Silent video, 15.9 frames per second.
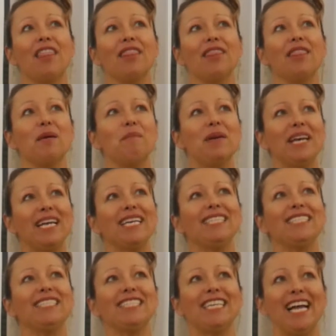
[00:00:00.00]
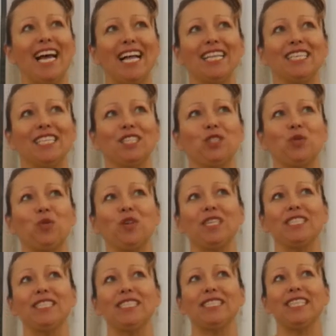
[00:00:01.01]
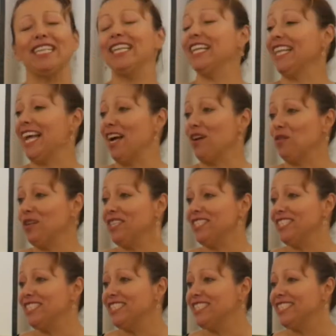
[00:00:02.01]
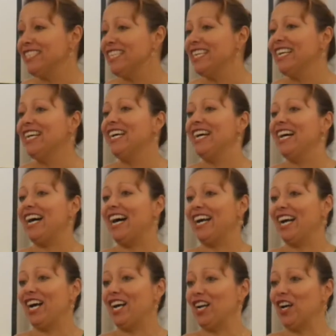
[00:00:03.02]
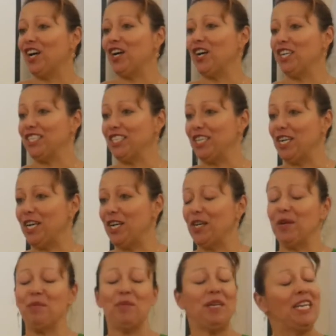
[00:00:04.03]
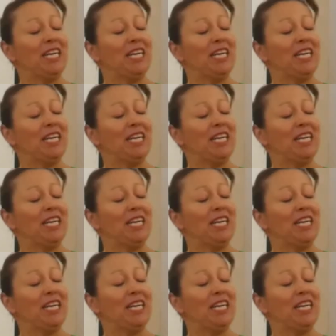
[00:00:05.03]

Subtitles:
The biggest challenge was the language. I had a hard time